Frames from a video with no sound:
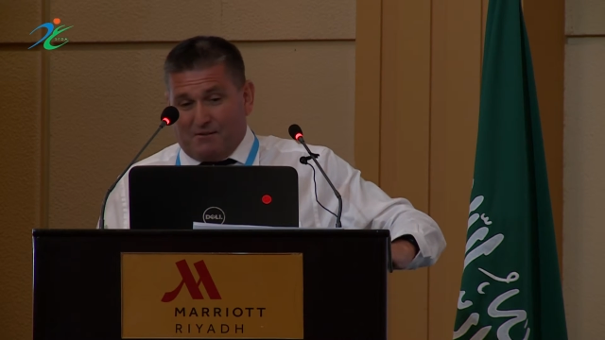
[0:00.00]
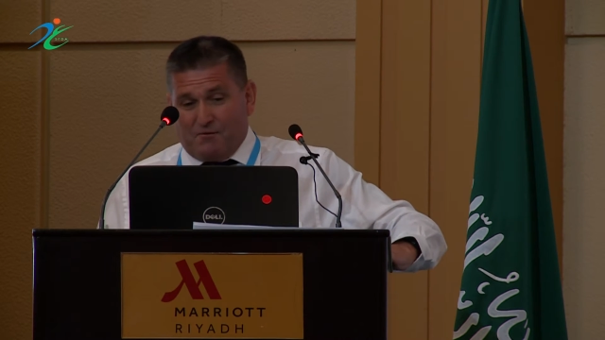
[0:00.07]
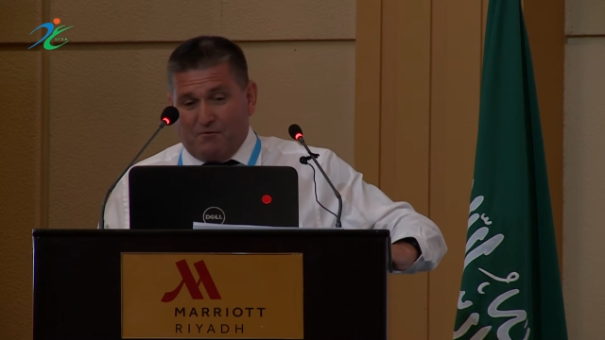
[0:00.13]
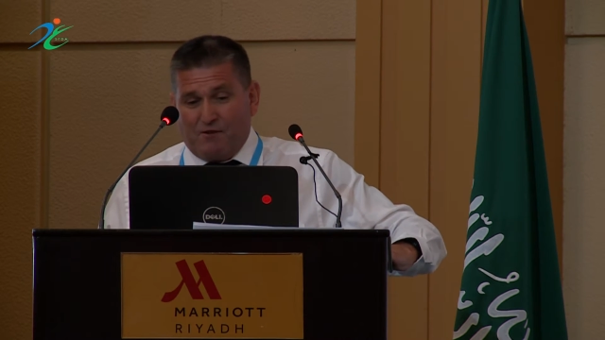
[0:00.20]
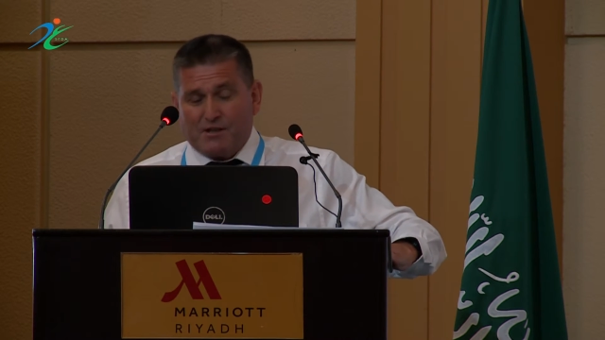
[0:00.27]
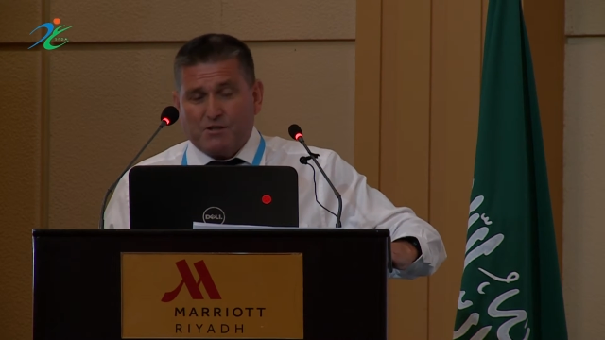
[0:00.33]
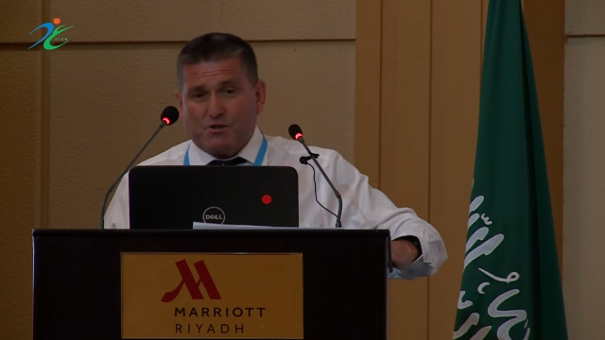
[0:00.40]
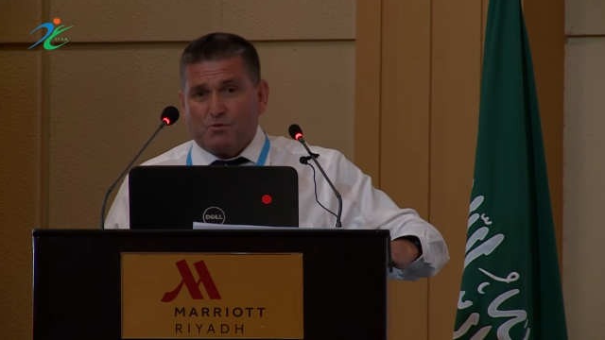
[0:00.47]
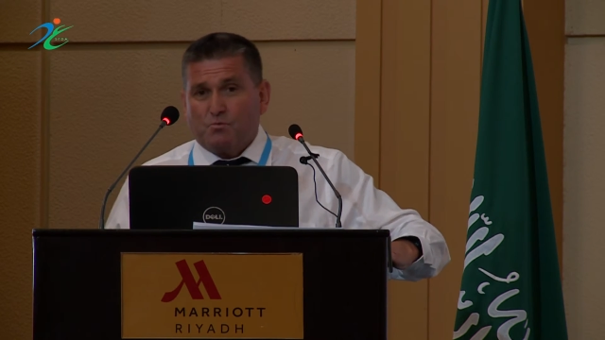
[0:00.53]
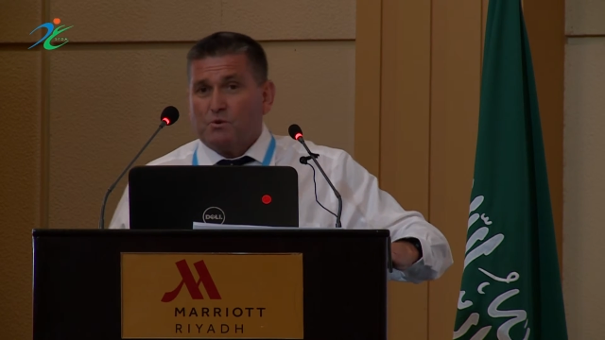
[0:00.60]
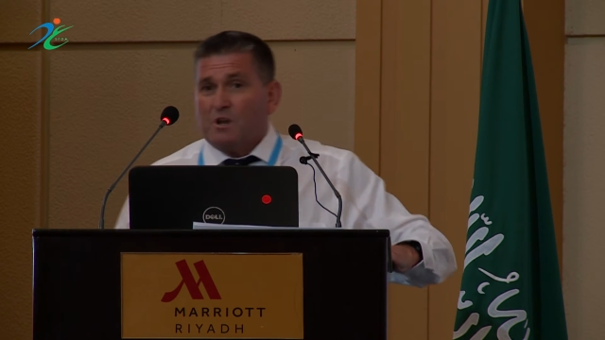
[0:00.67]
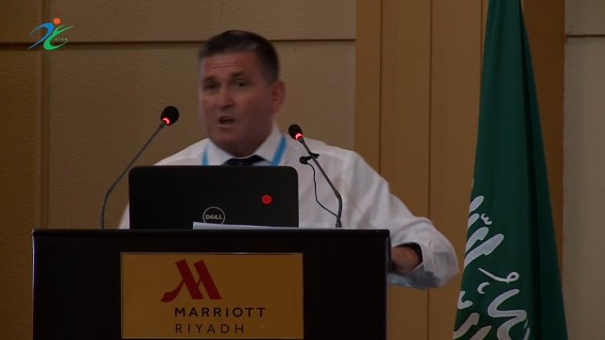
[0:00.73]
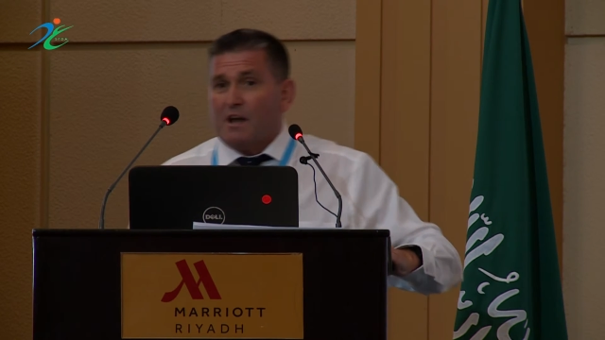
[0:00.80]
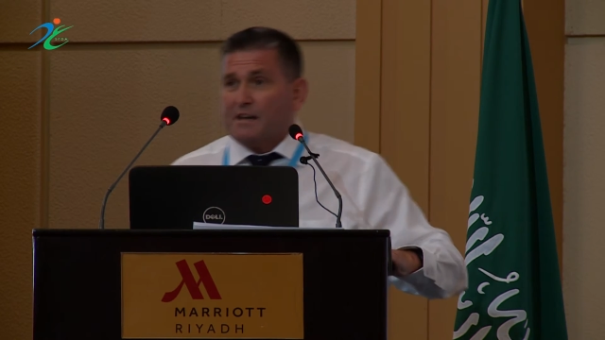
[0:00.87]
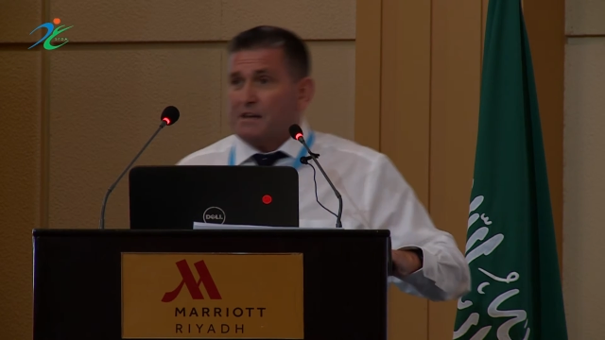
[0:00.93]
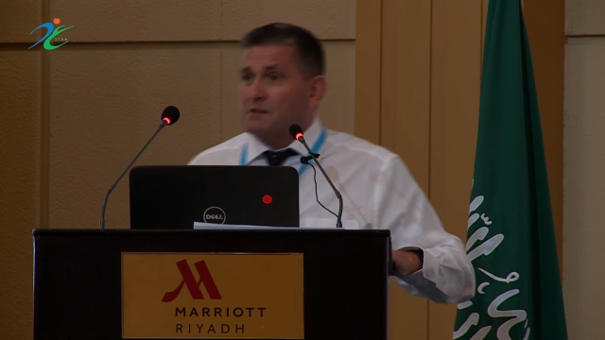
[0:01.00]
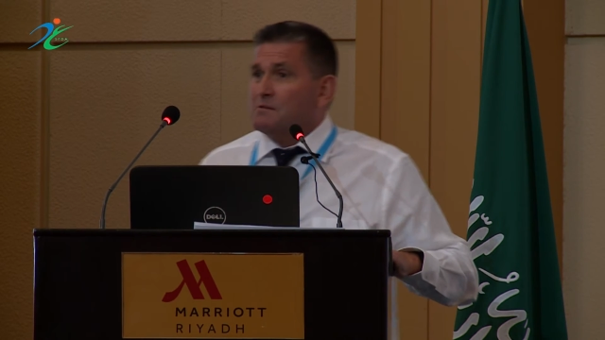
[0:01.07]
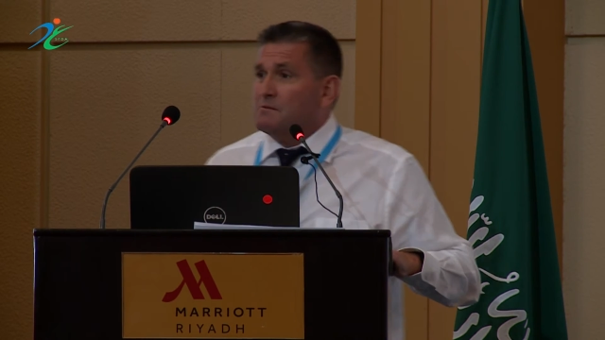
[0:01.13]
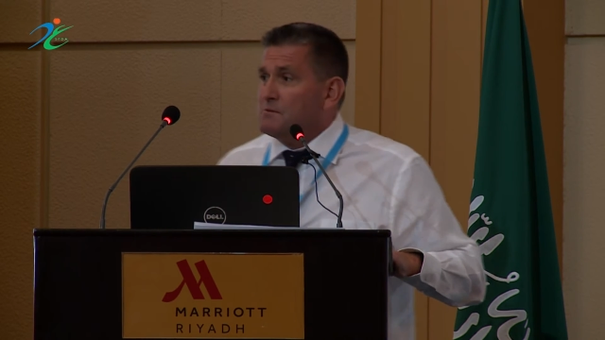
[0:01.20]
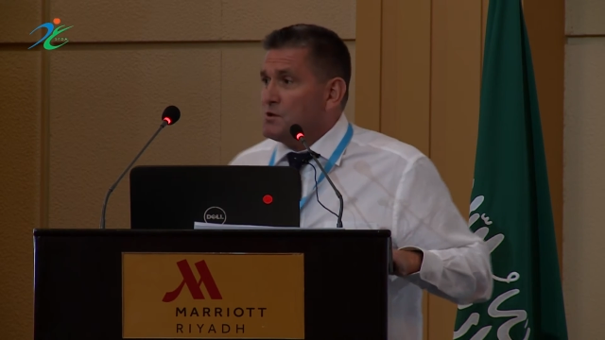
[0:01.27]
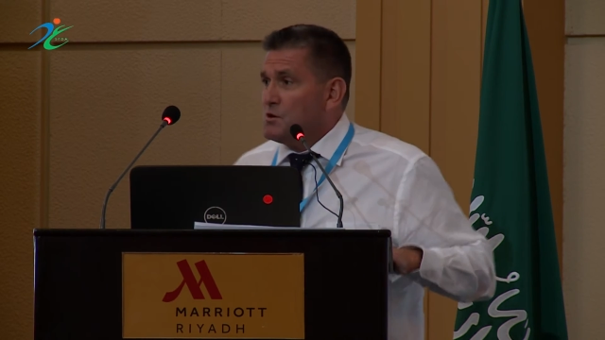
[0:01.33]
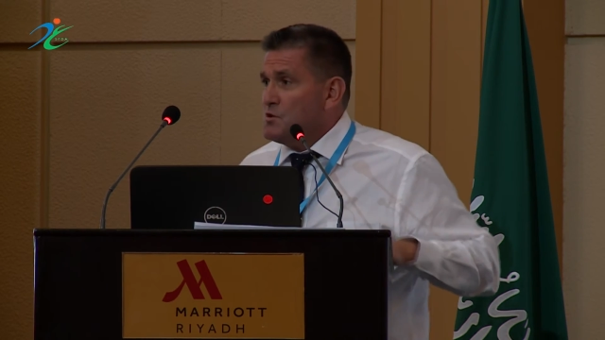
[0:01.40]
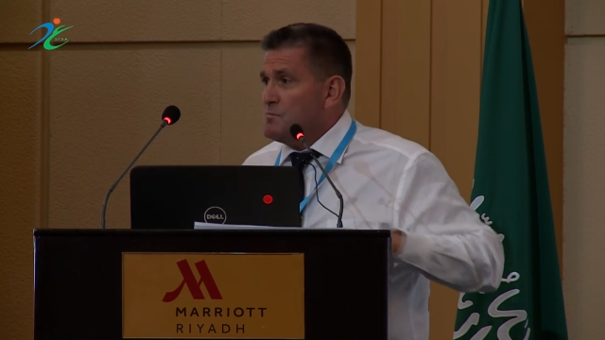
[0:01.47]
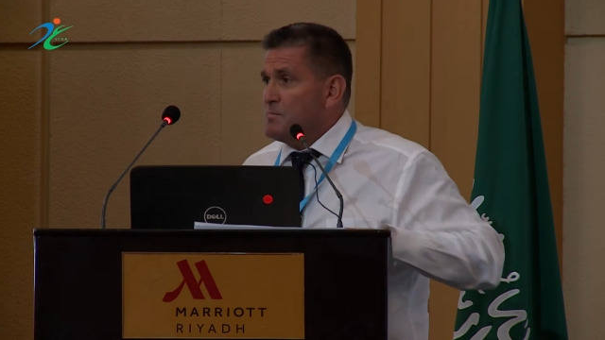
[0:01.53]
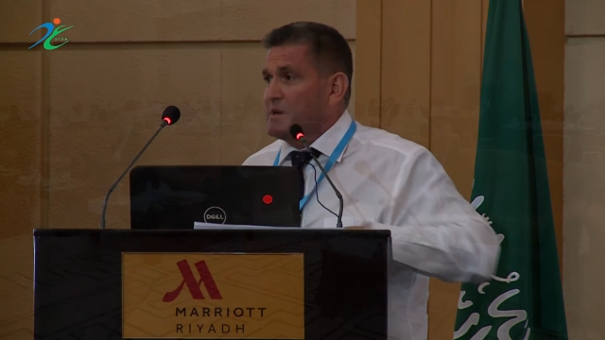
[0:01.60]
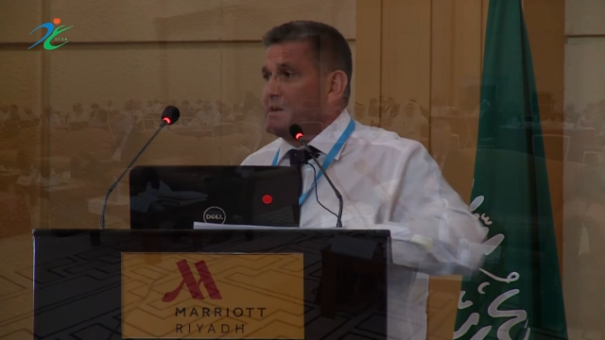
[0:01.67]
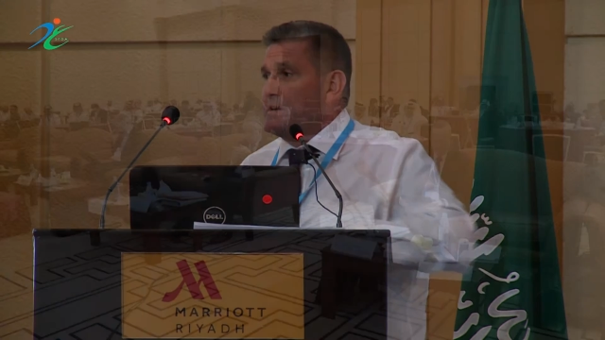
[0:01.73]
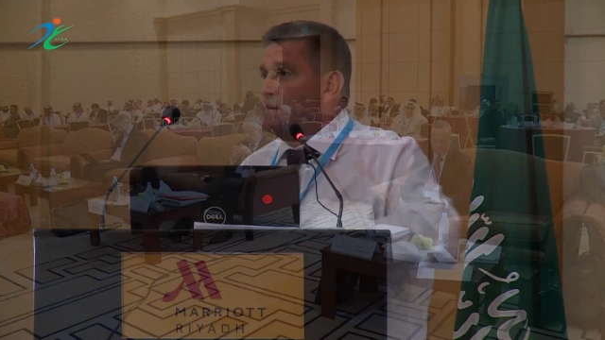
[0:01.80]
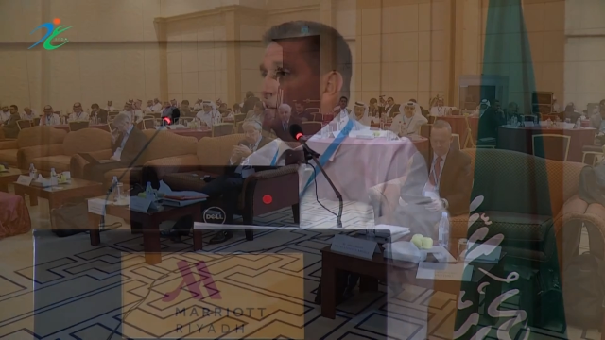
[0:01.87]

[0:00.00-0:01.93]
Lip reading: the French would like 2P.